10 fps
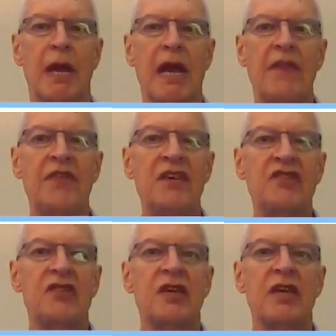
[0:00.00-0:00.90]
And
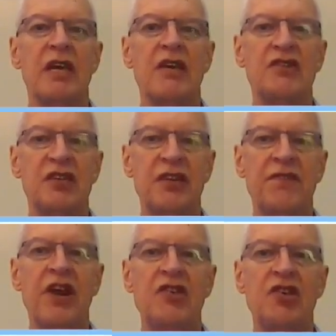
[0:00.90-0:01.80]
this is a
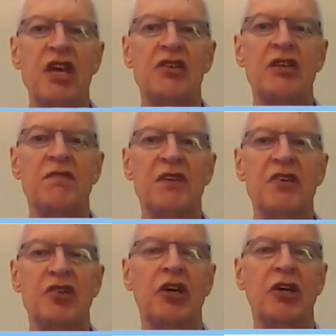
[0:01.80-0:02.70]
differentiating
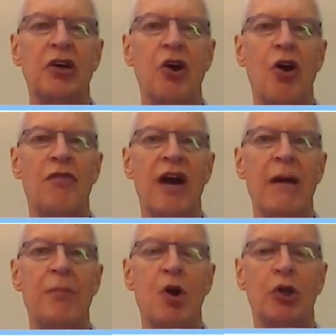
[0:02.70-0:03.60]
feature of our
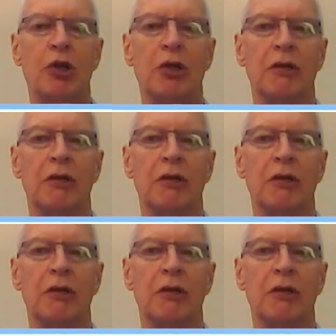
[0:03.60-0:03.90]
model.